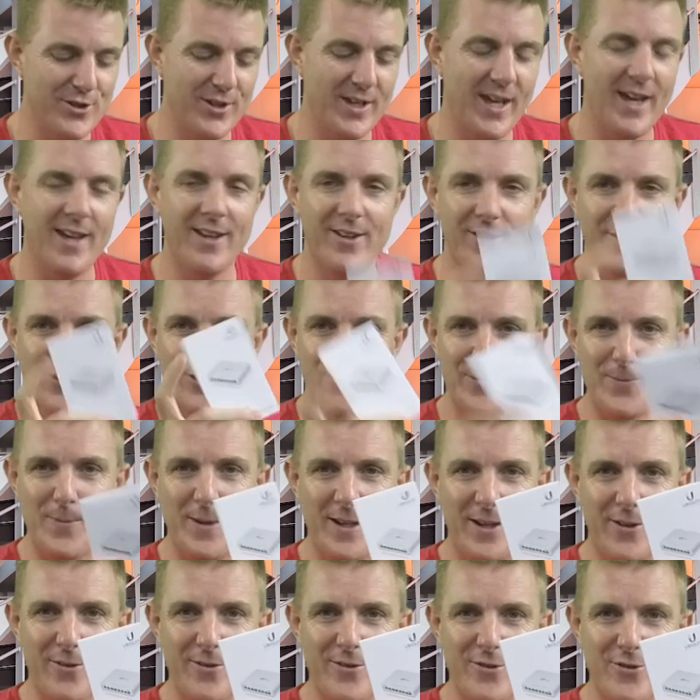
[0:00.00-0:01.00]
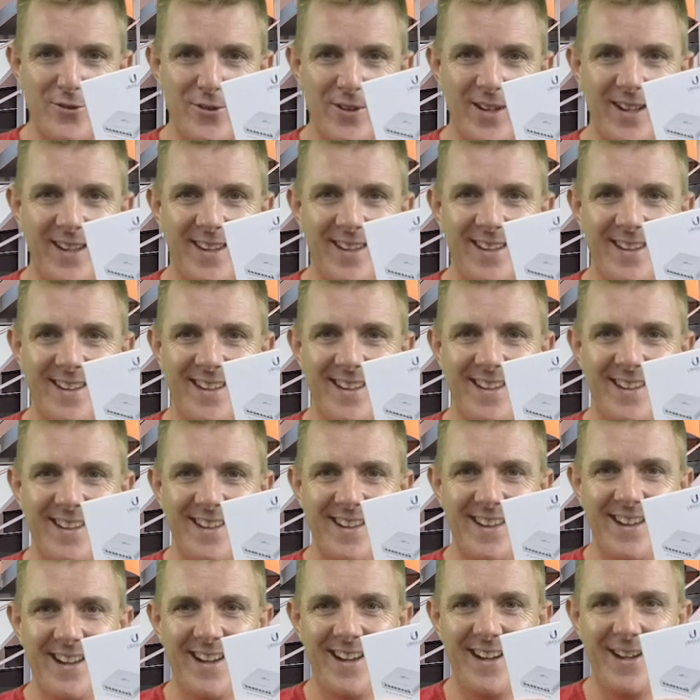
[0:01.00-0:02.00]
You get your obligatory
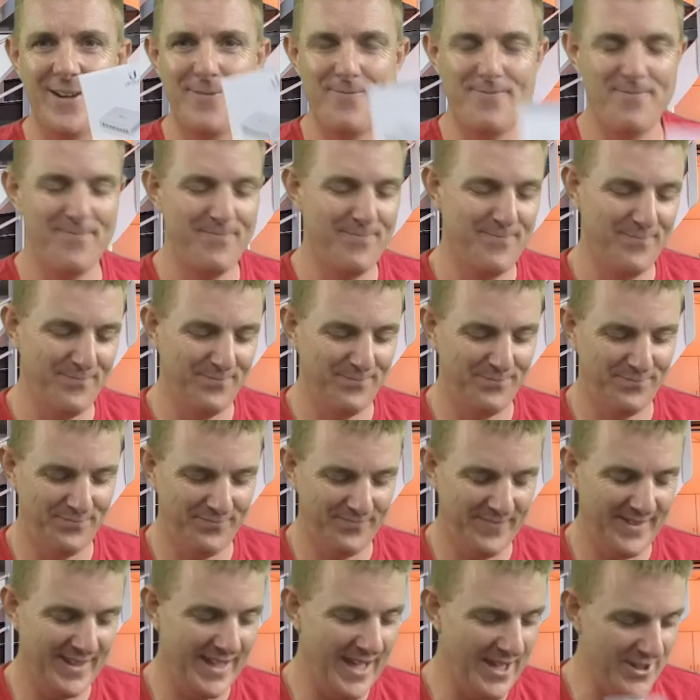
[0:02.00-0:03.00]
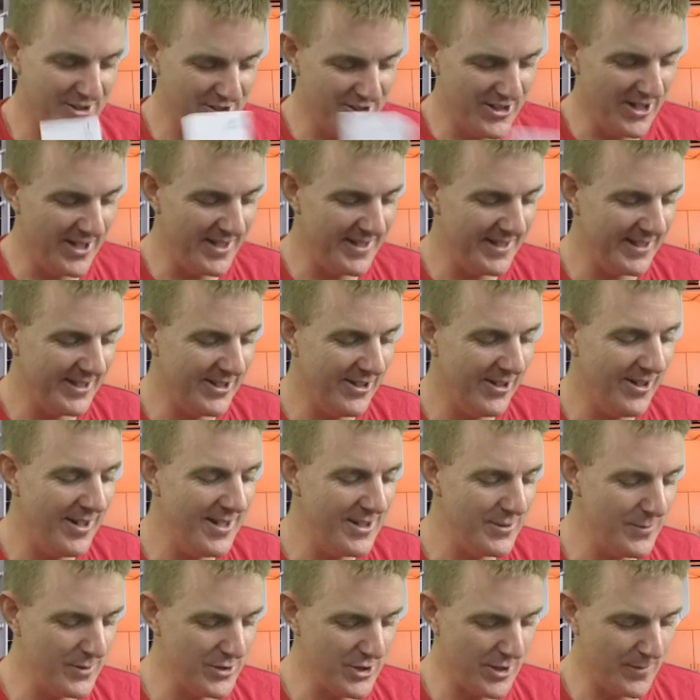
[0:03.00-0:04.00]
um, get started
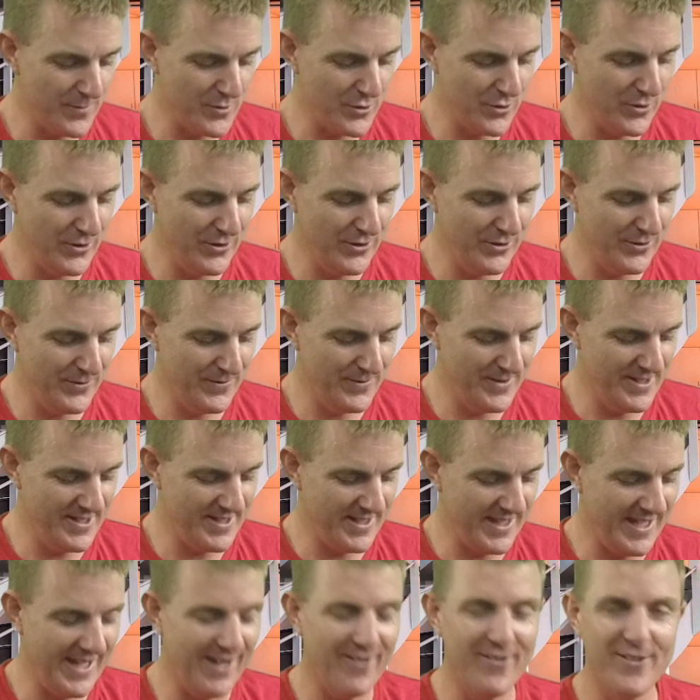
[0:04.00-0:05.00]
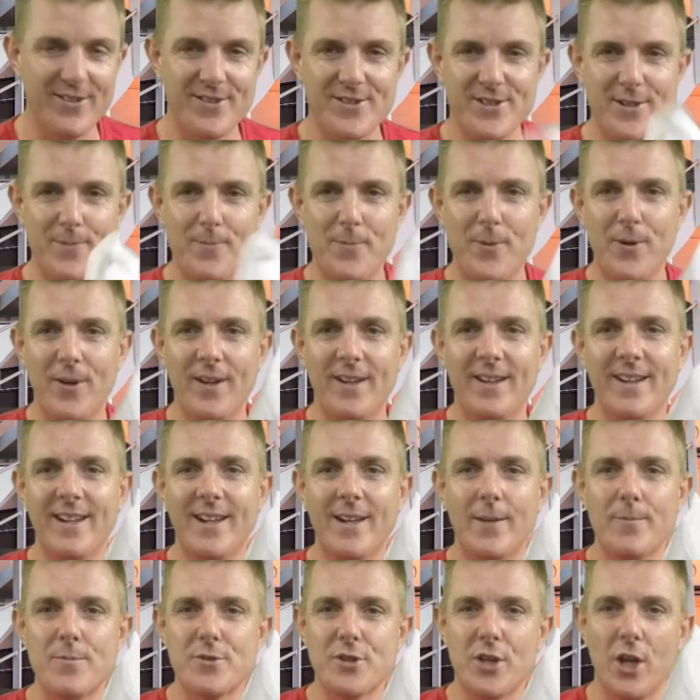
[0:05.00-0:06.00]
guide, which I'm sure you'll discount at some point. I'm
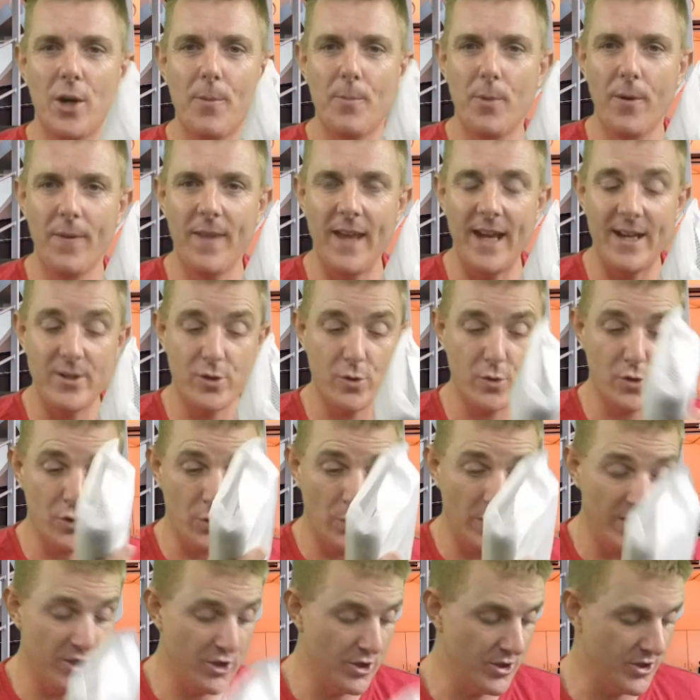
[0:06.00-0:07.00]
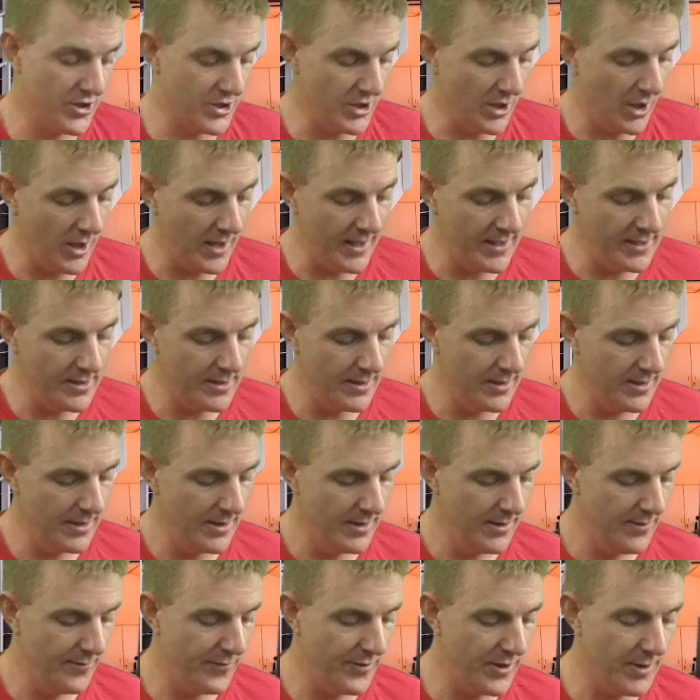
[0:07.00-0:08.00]
just going to put the actual switch aside
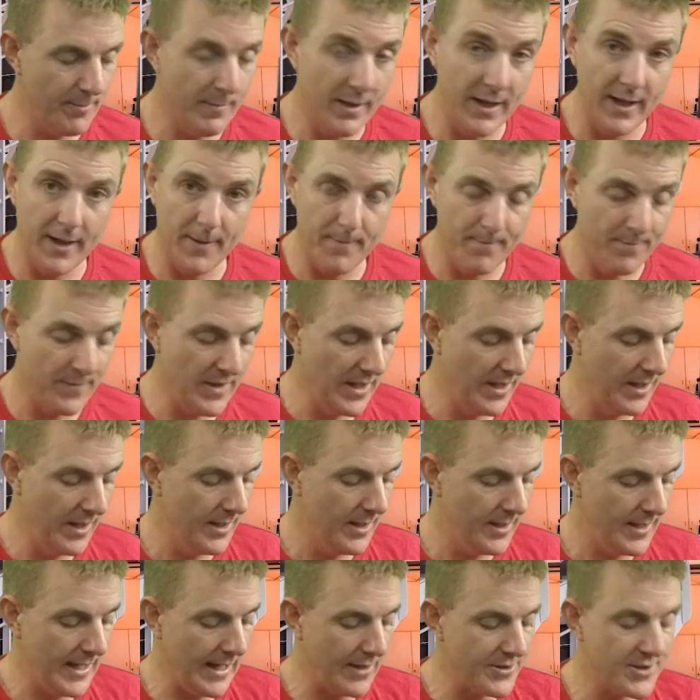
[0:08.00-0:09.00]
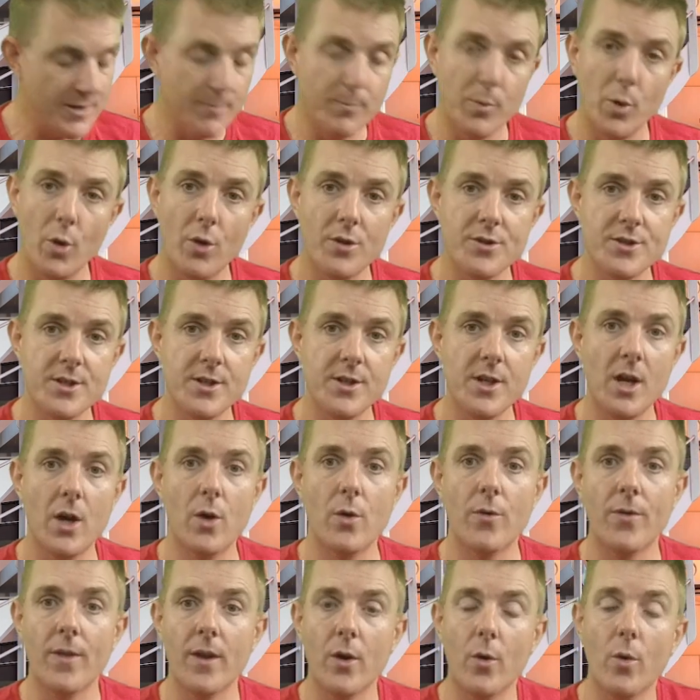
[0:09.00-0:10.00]
for the minute now it's important to
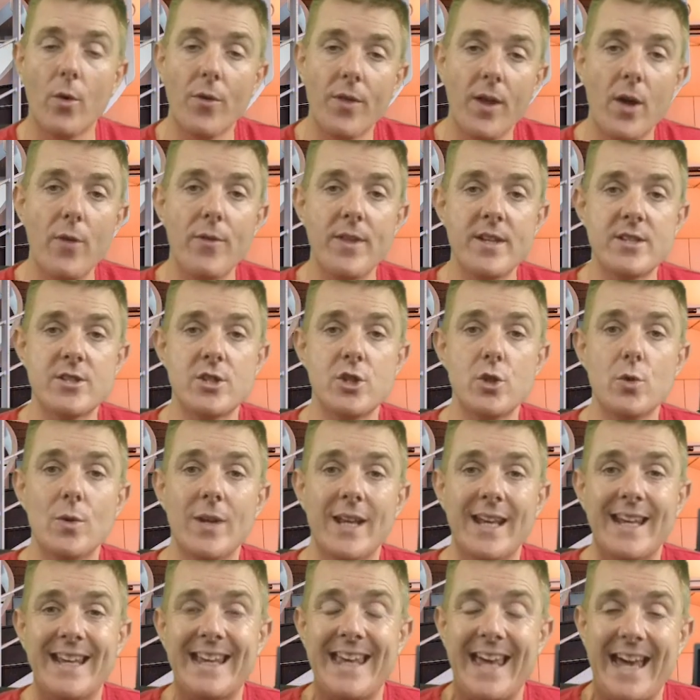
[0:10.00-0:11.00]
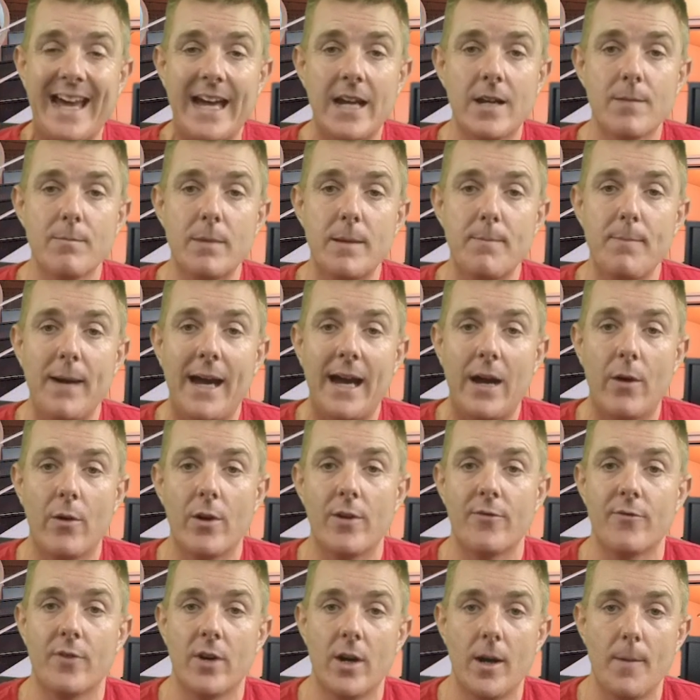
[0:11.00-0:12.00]
note that although this unit can be
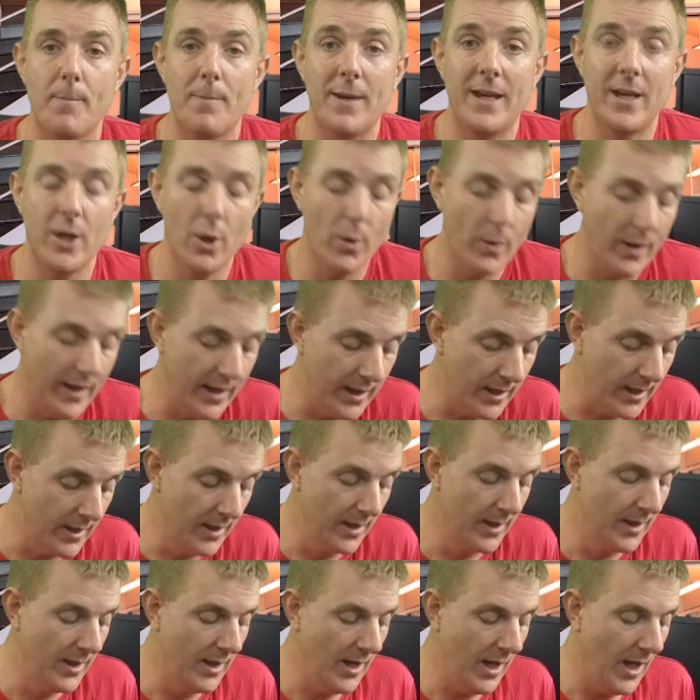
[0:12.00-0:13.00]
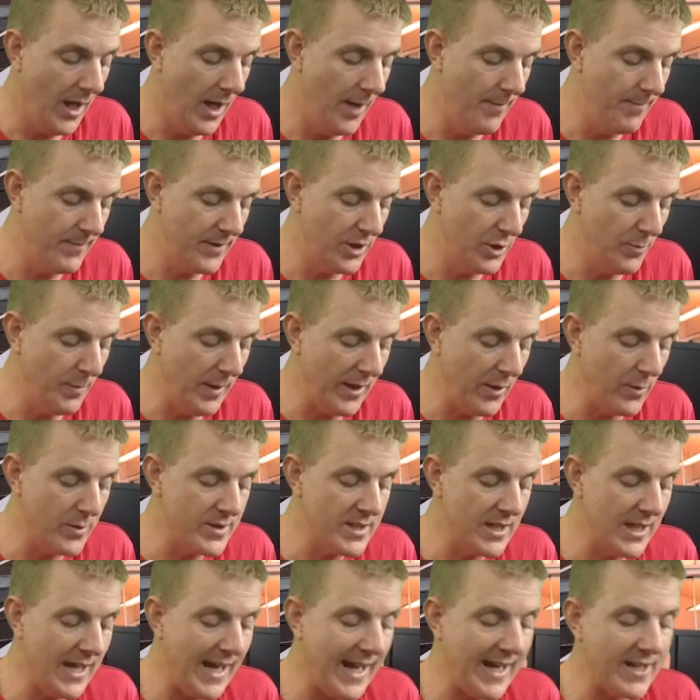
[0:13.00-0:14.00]
powered via PoE, um,
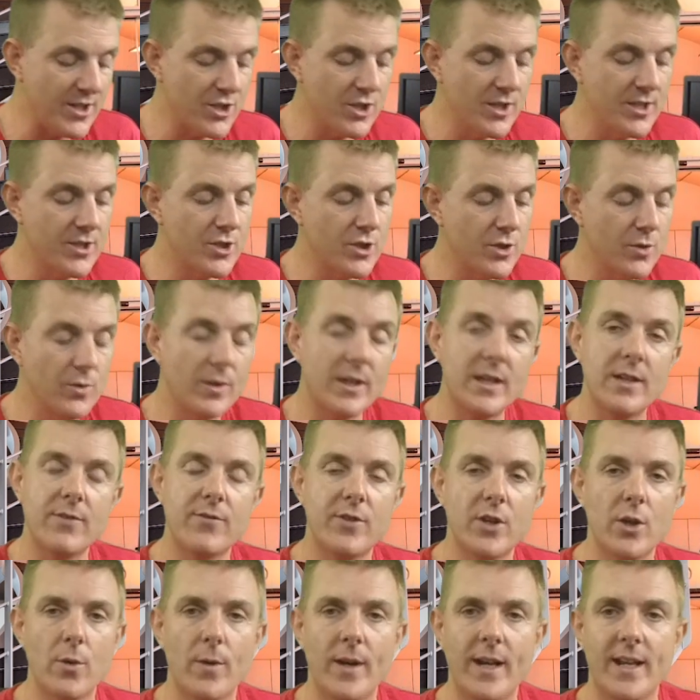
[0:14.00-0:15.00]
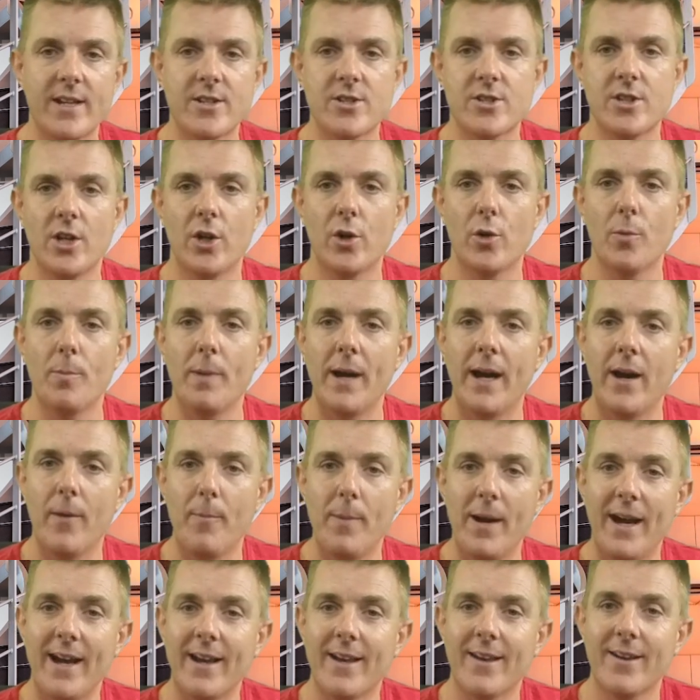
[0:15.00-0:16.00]
Ubiquiti actually do give you an external power
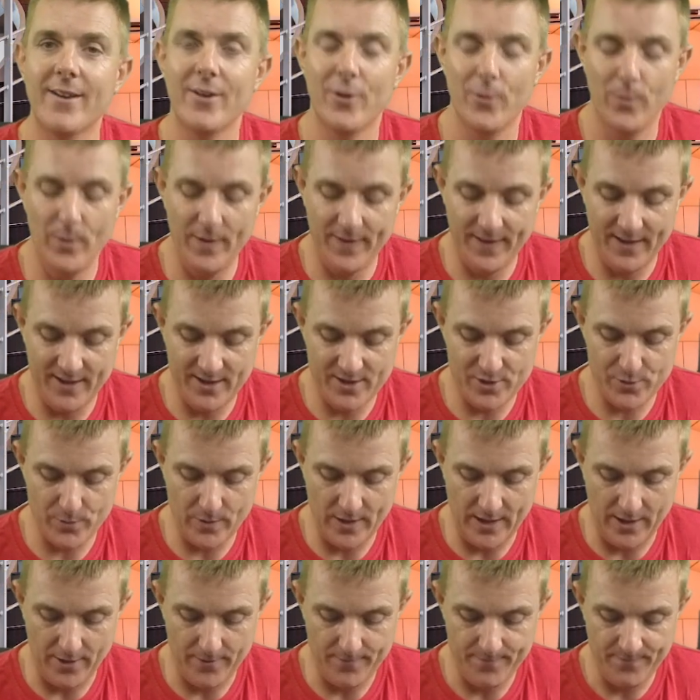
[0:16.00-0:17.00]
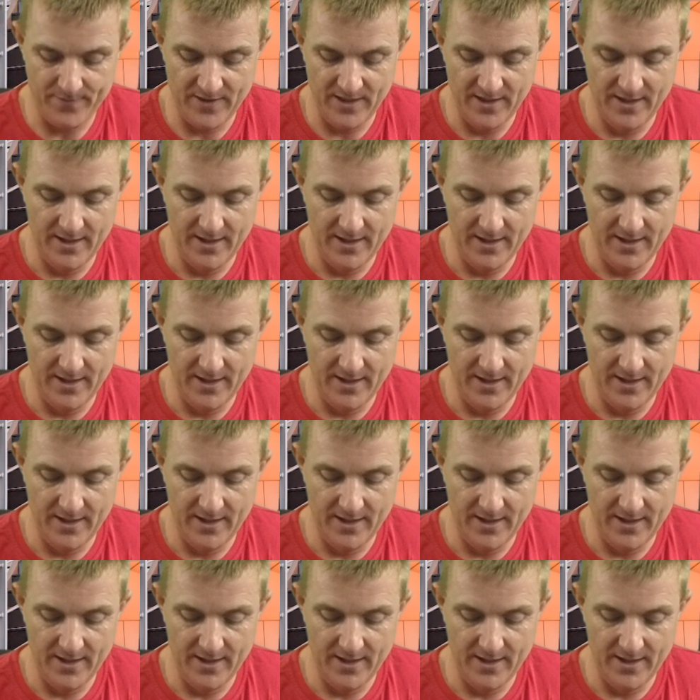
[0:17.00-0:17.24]
pack with it as well.